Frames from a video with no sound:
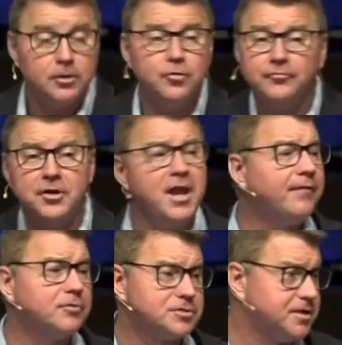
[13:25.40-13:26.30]
you've
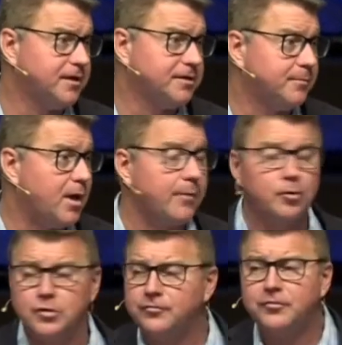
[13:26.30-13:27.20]
never studied the
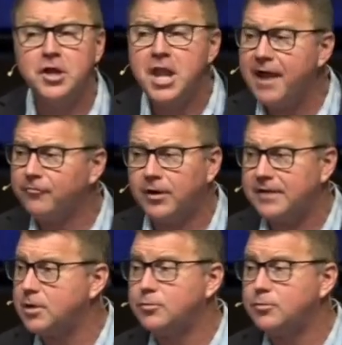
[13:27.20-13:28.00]
Bible, you've never had,